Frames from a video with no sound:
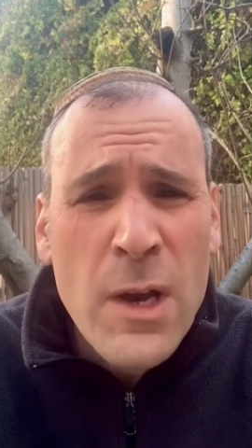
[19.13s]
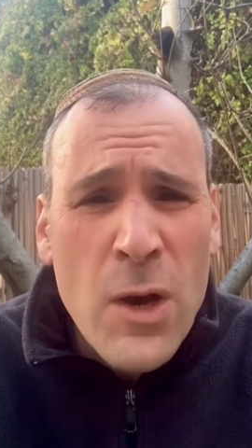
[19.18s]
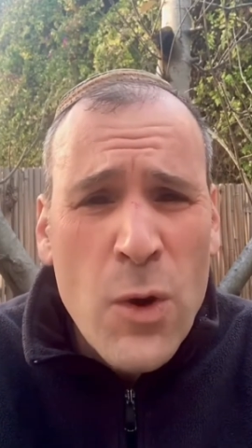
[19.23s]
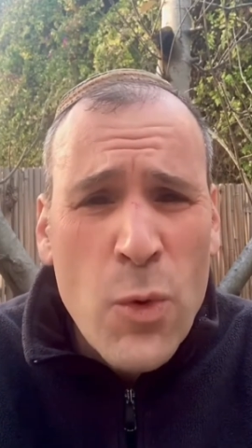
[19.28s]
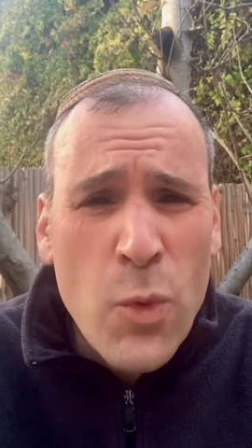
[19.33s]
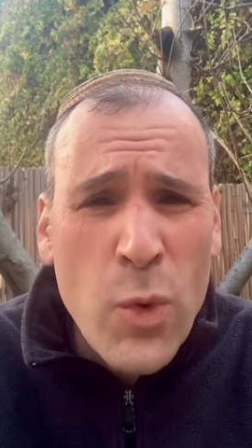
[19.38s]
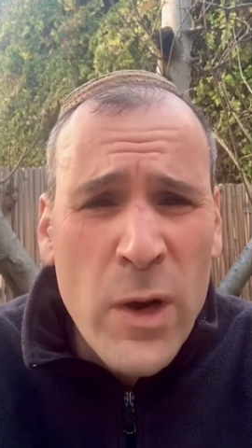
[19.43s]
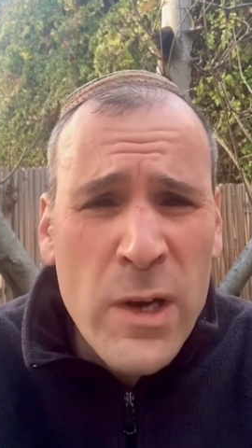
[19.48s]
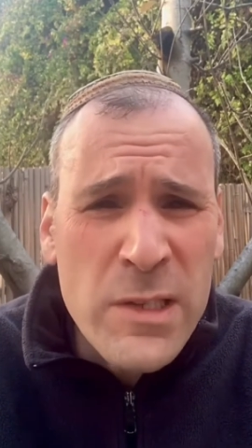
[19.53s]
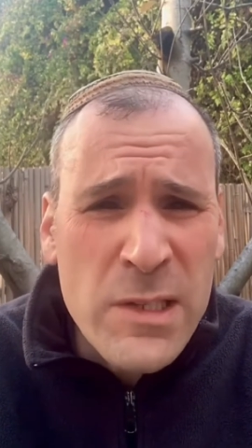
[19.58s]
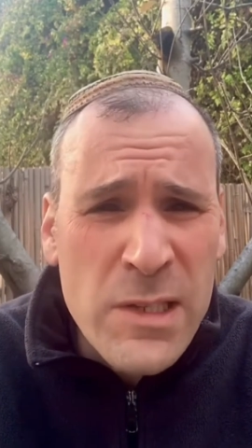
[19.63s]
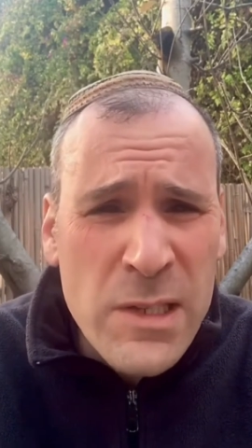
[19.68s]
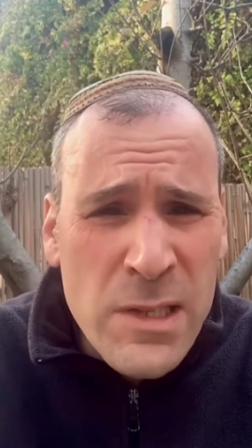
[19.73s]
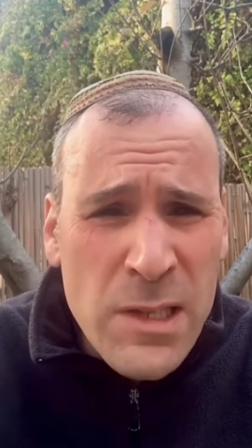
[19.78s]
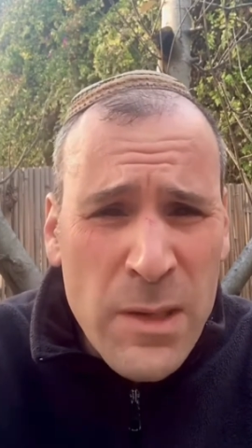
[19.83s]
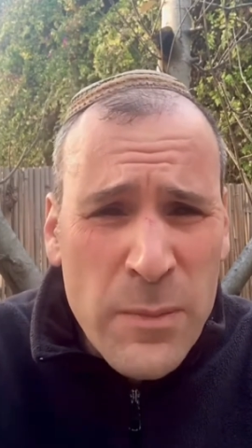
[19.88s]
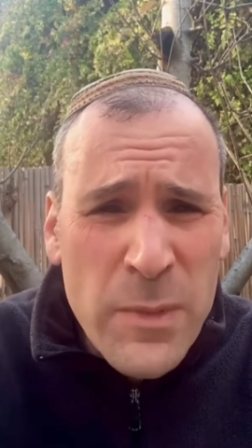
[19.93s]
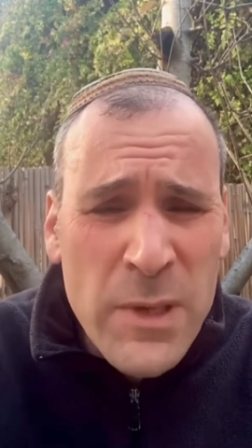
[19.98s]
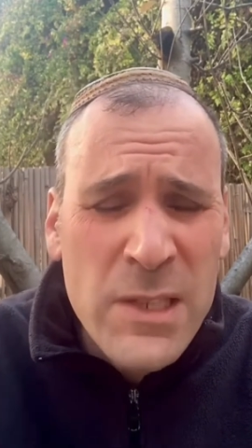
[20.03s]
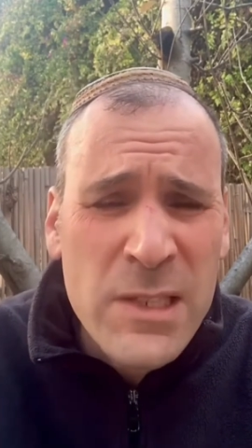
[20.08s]
was
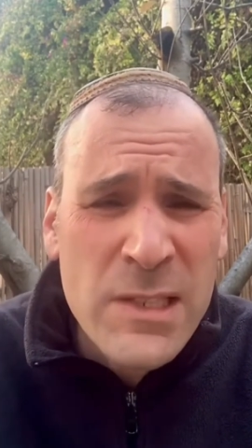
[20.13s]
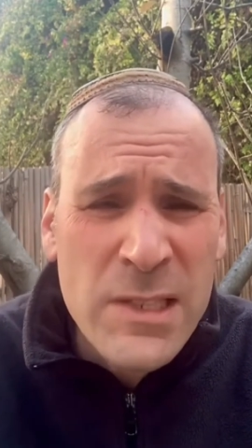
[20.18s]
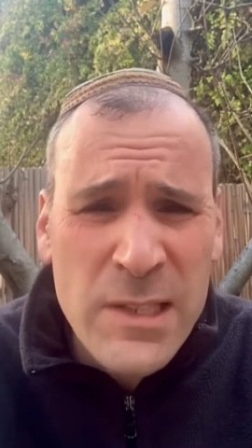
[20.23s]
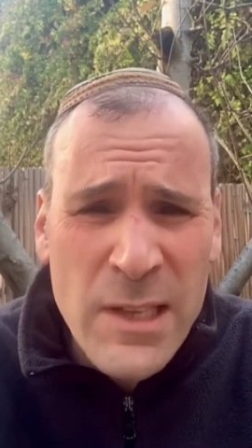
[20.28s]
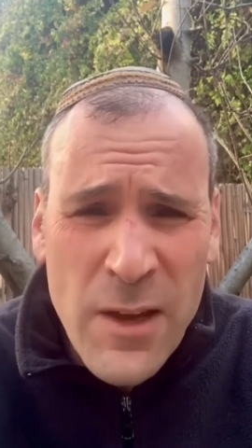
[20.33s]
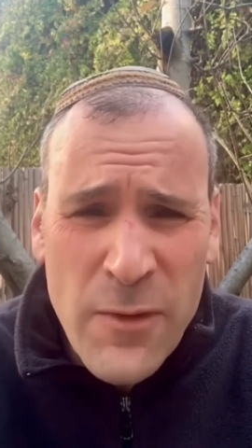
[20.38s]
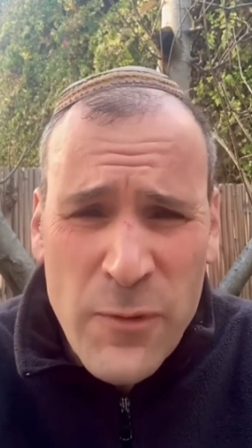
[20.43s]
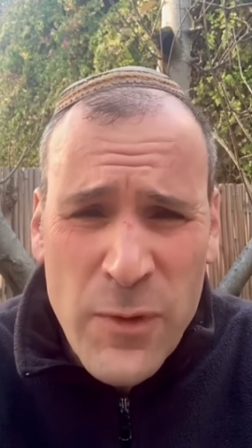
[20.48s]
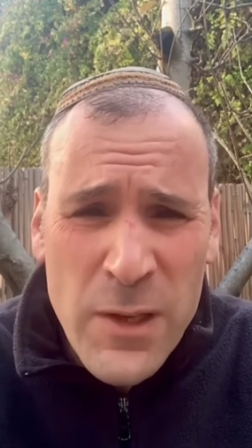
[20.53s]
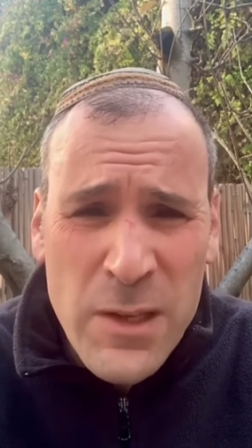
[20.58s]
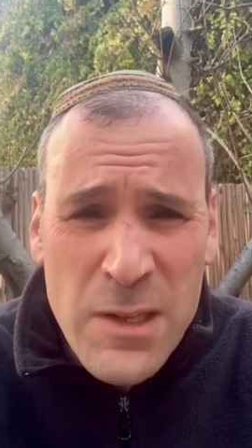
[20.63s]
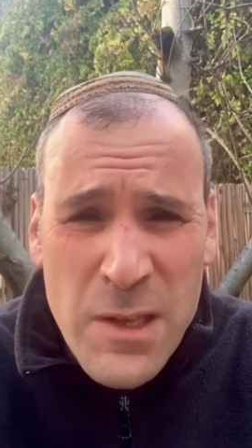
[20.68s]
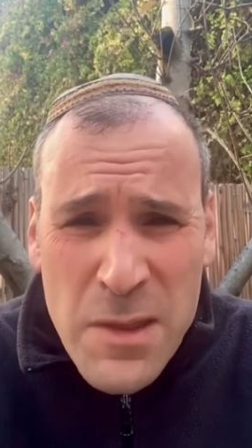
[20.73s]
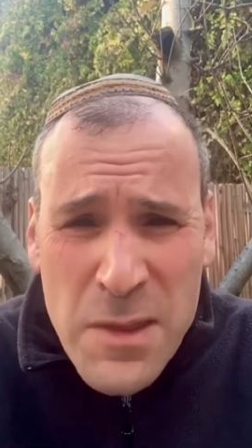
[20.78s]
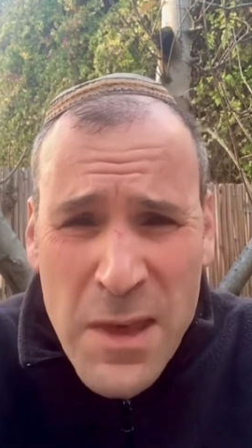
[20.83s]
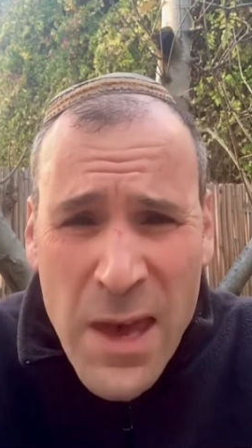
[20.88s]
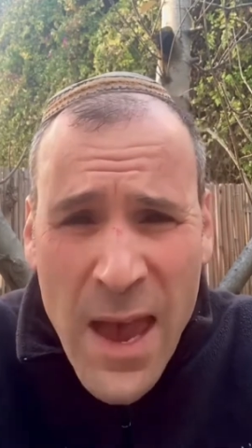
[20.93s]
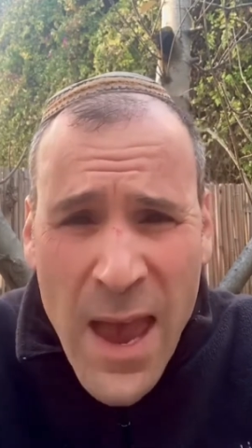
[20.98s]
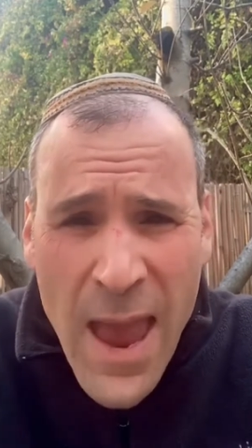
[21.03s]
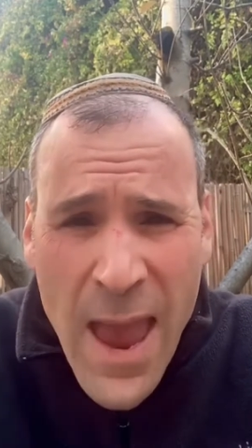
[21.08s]
the mitznefet,
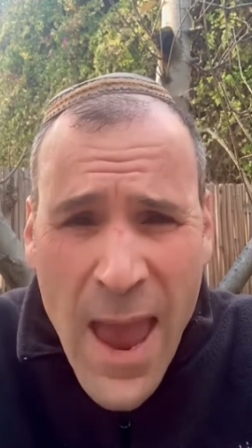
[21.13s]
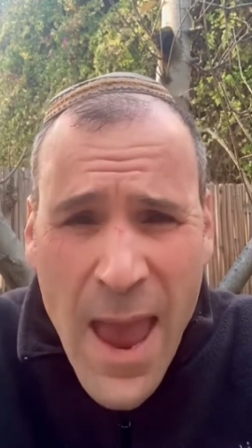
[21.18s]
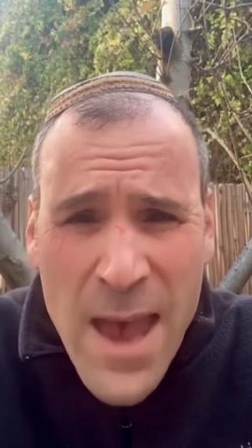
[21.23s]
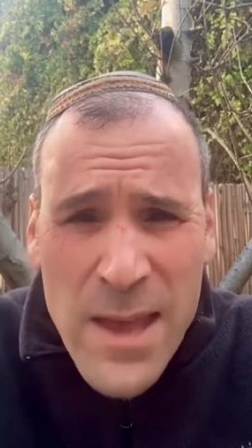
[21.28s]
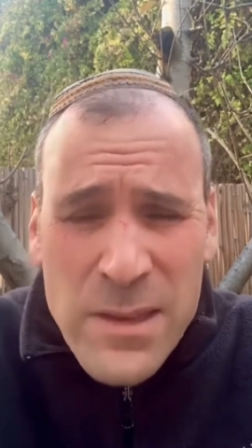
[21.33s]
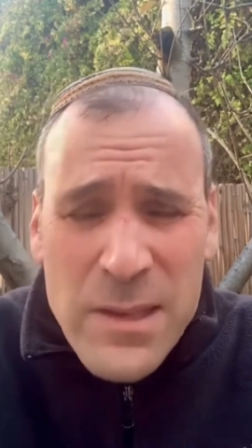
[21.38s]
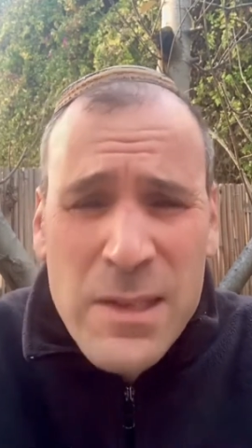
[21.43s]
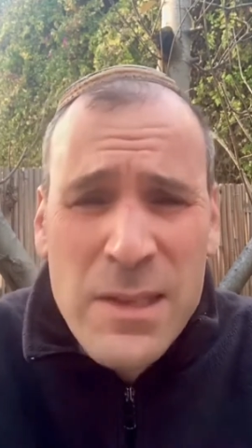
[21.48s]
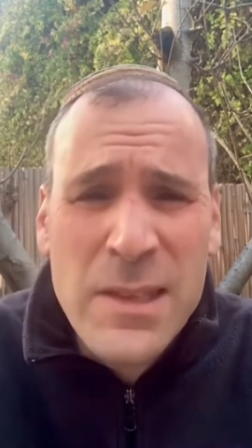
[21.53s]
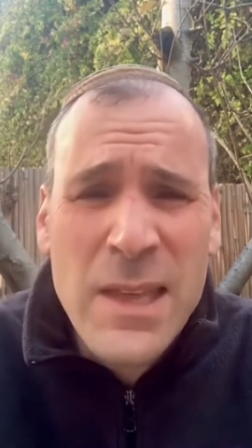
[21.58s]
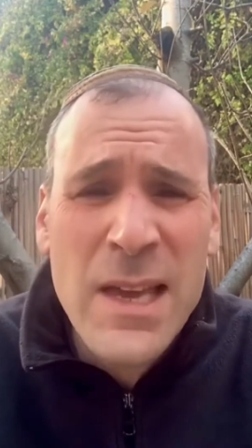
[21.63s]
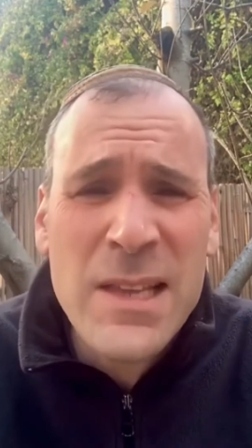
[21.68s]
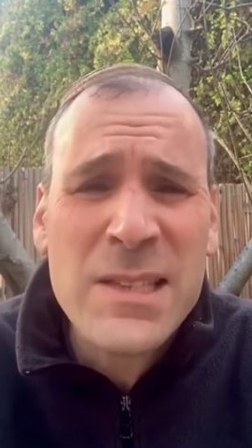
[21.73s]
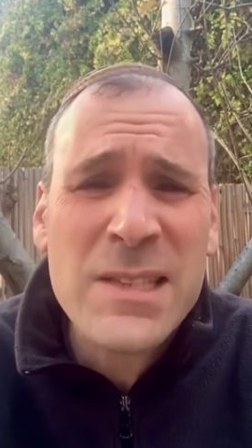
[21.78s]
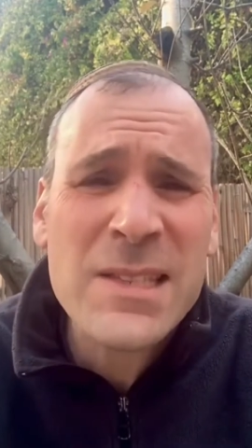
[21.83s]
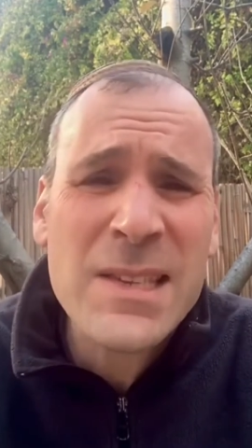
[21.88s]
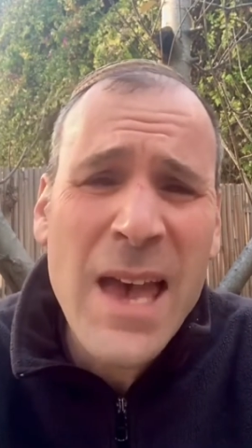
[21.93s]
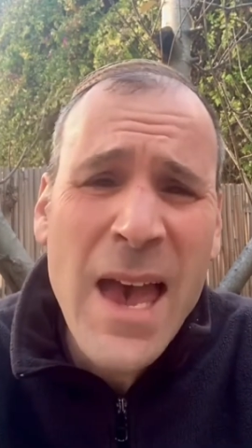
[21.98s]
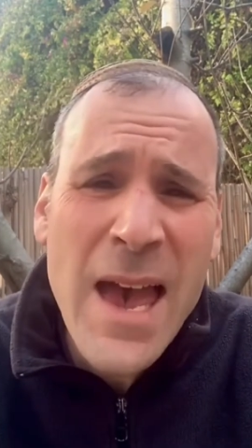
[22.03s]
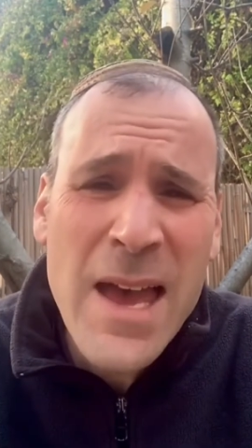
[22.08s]
the hat that
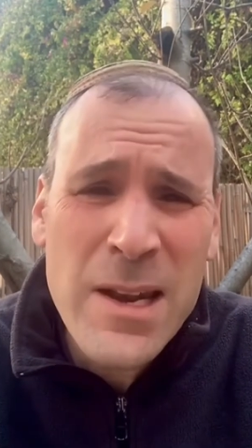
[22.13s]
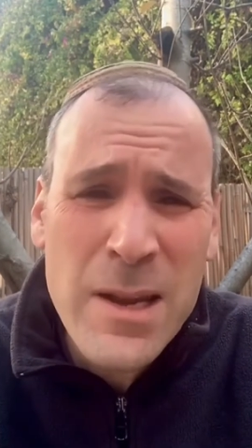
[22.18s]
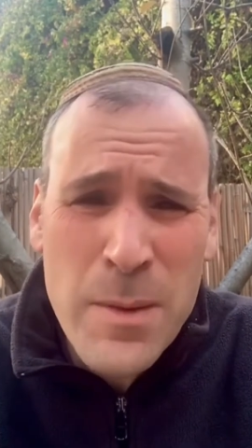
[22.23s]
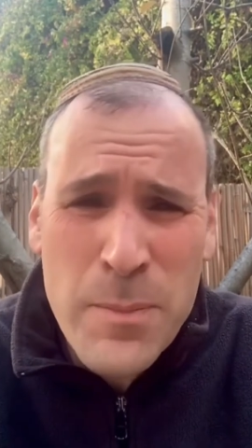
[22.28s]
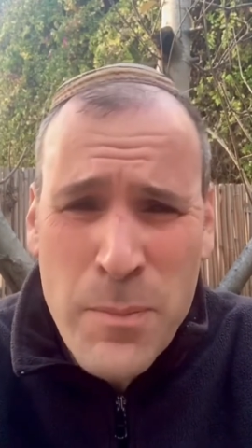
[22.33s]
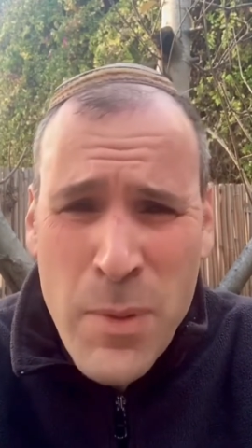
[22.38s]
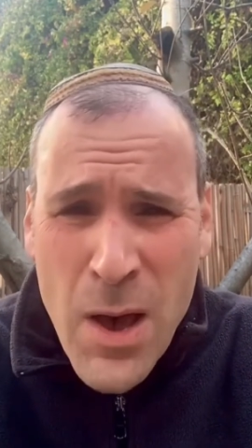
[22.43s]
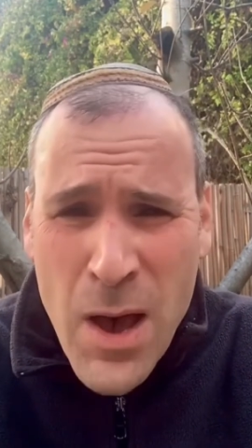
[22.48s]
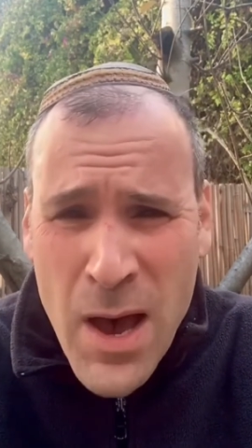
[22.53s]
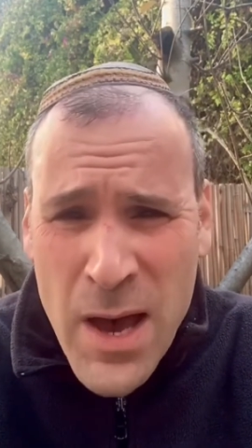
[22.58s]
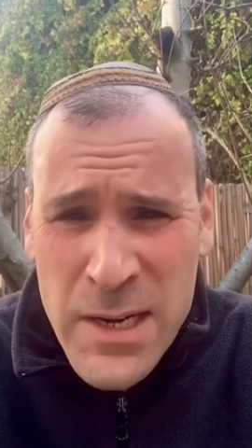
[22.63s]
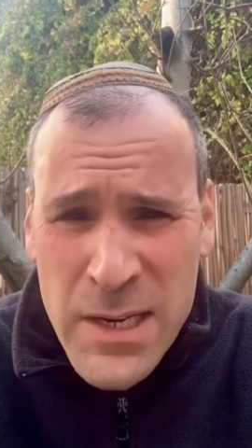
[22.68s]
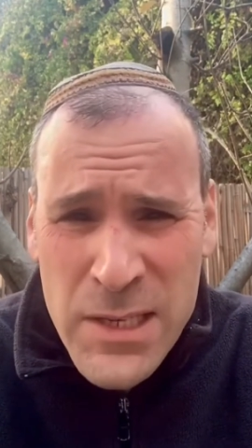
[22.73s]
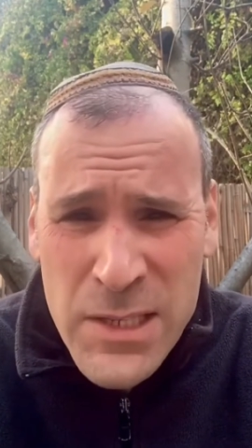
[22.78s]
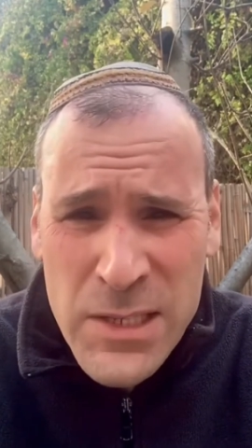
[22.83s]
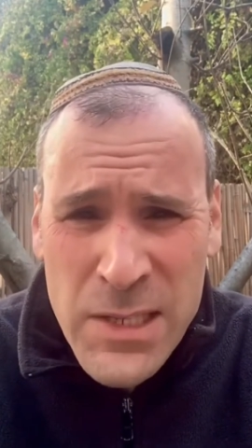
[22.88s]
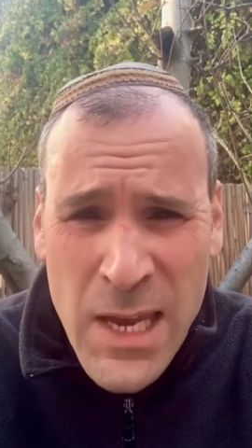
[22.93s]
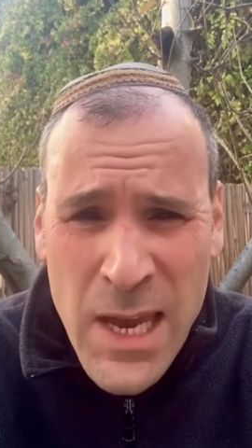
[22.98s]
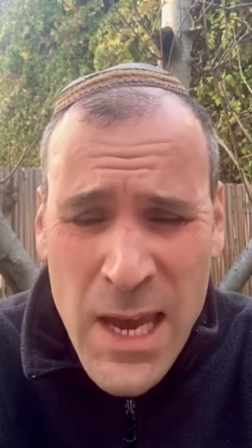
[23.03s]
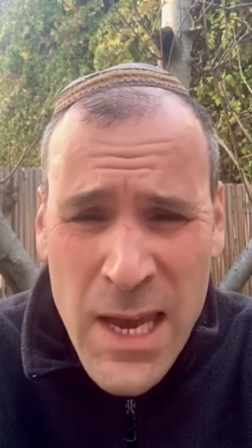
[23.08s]
sat upon
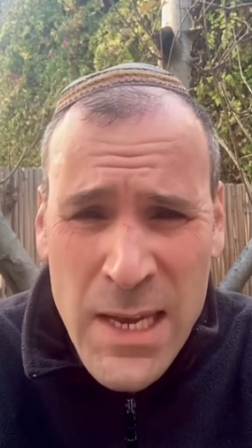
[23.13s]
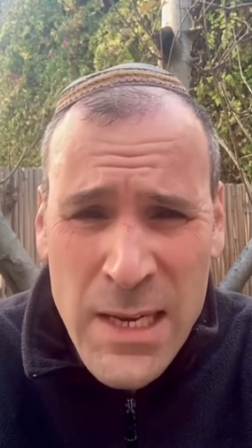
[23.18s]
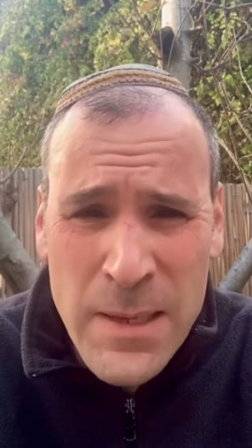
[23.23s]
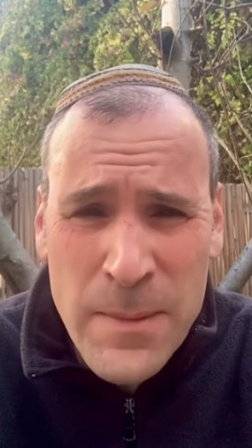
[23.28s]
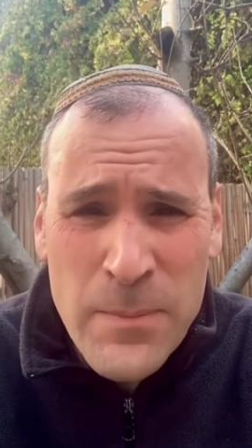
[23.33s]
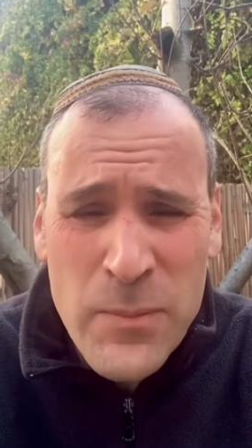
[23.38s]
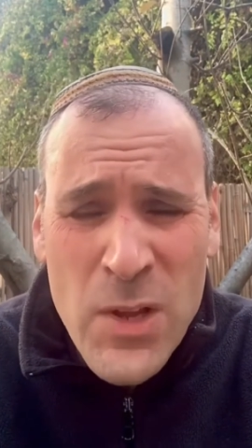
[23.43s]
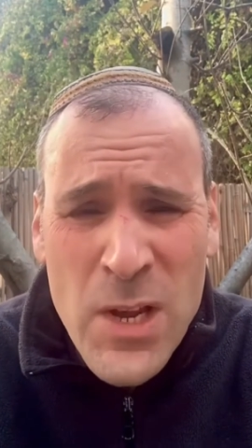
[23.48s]
his head.